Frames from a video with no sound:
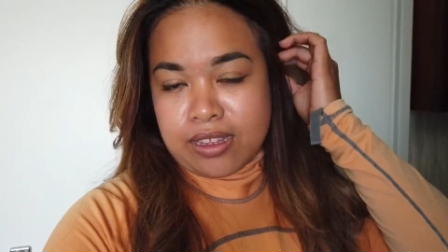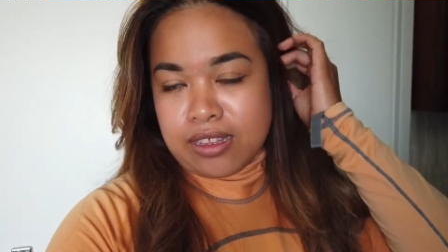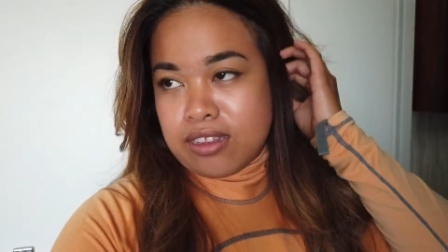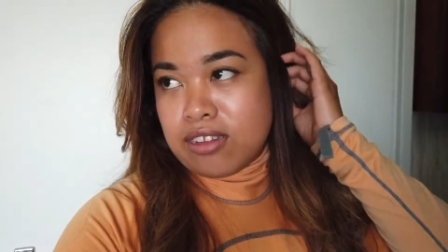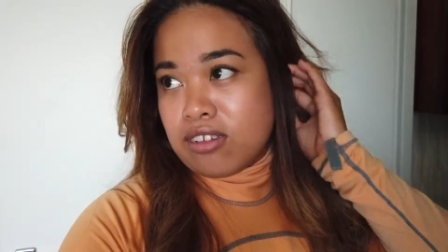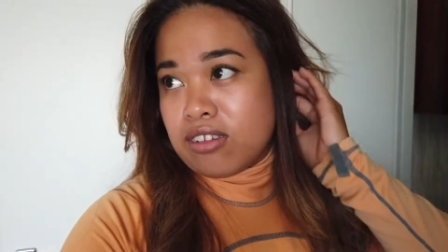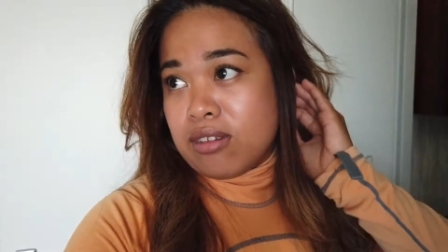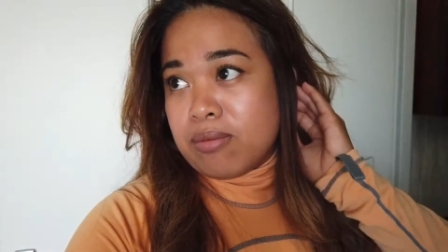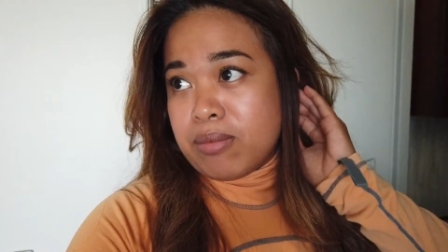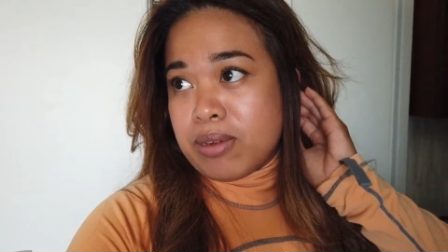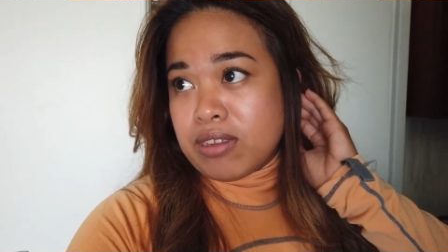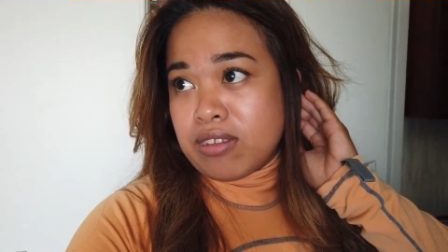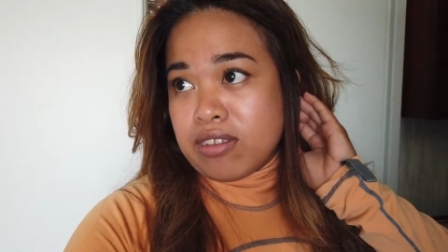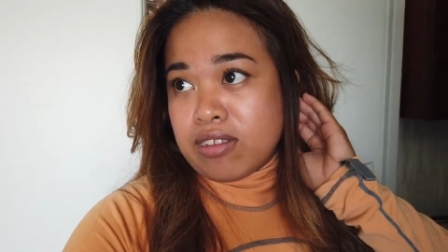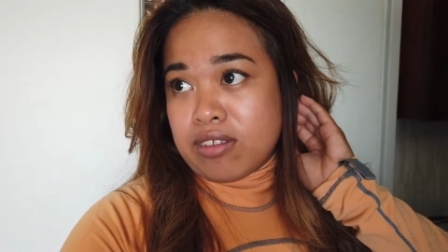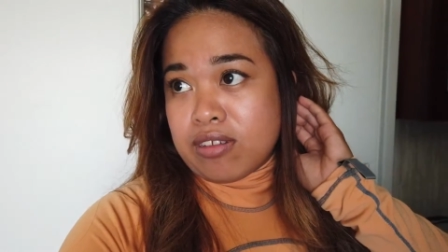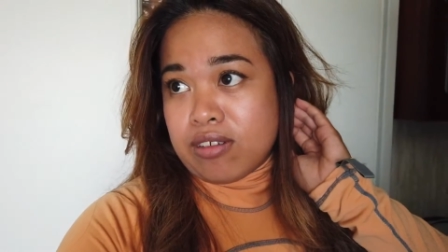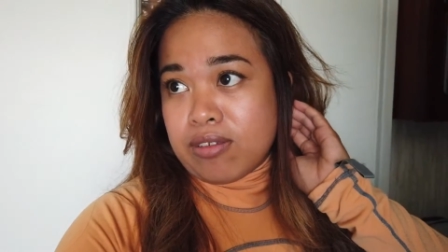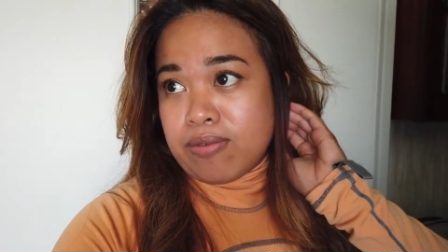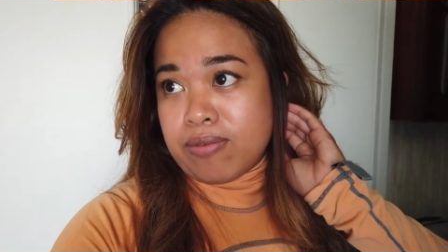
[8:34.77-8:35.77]
Hindi siya
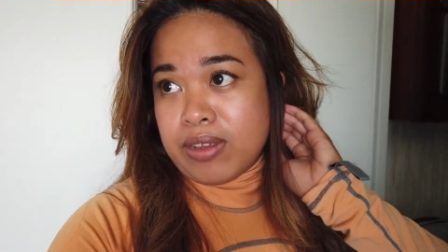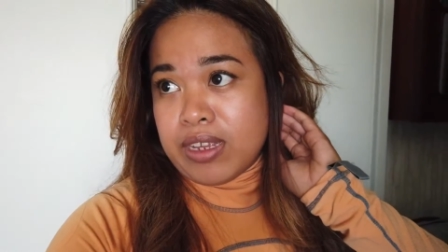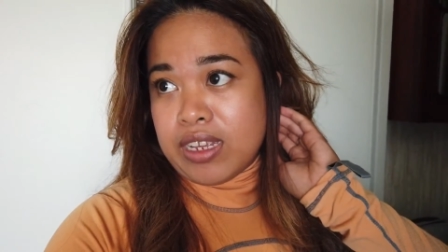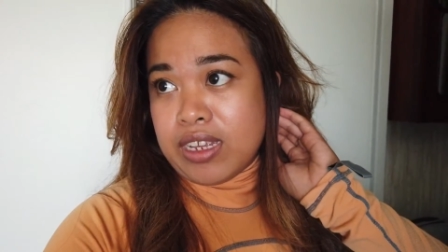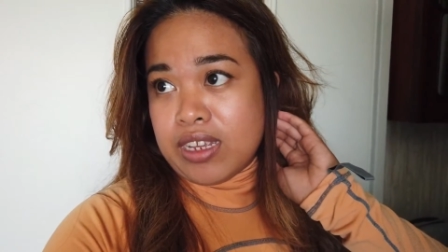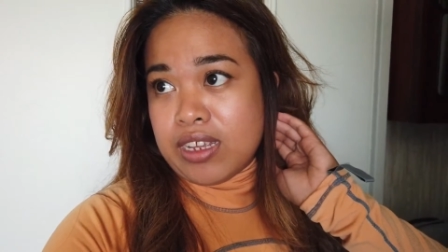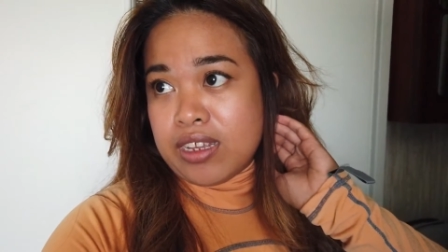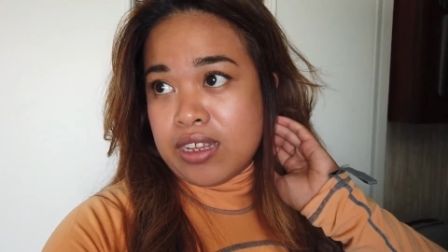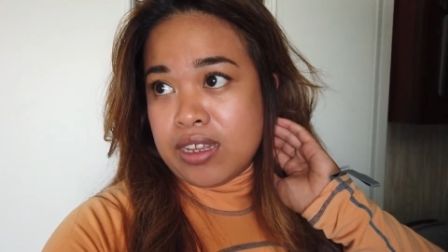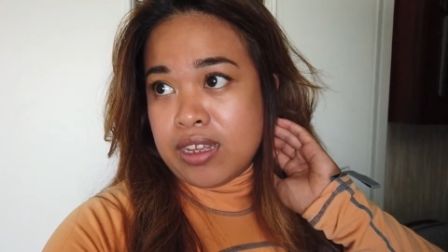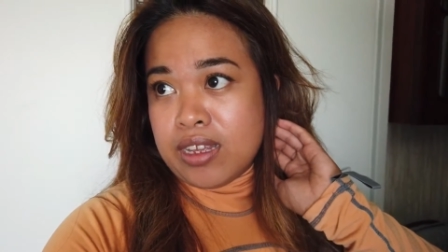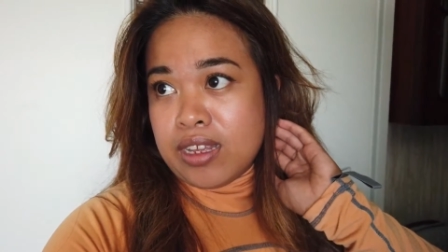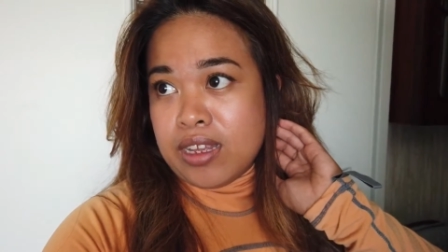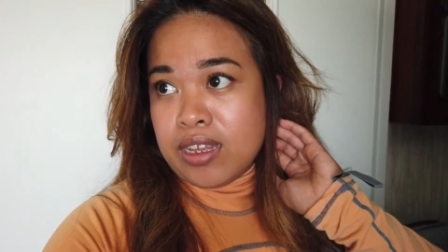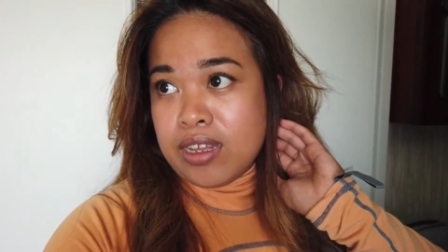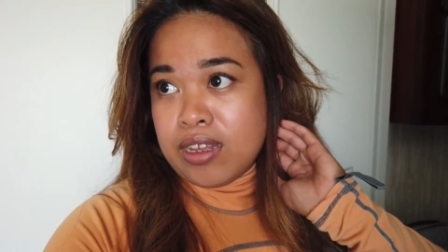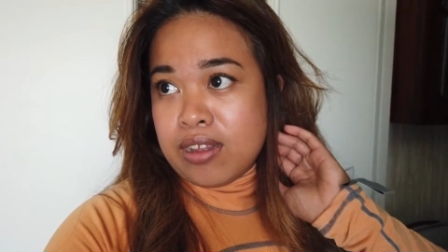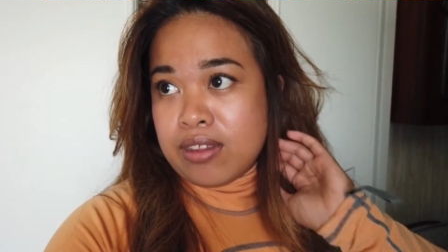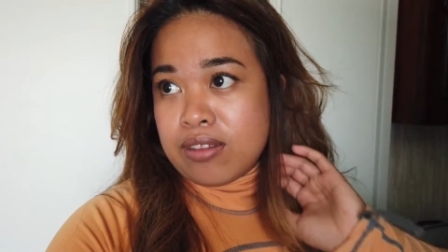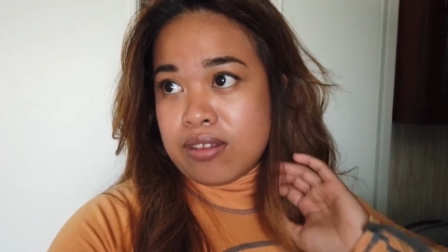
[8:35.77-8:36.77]
magsa-surfing
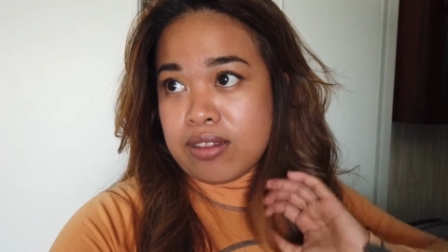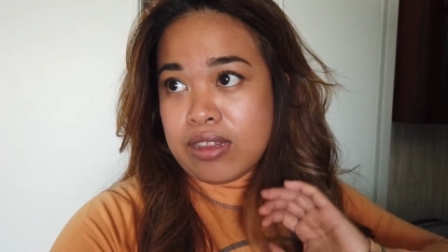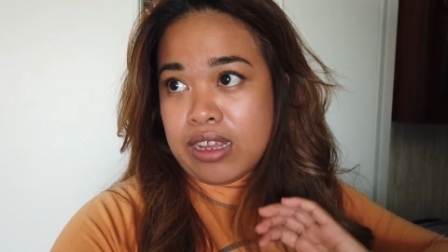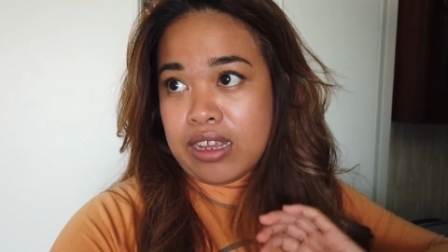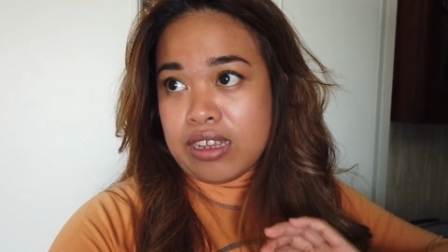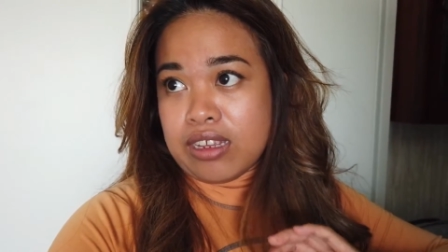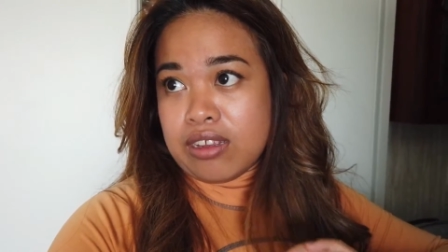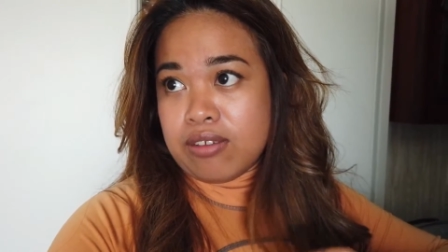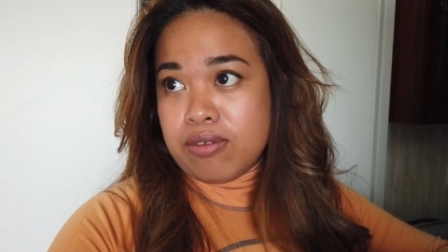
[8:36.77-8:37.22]
today.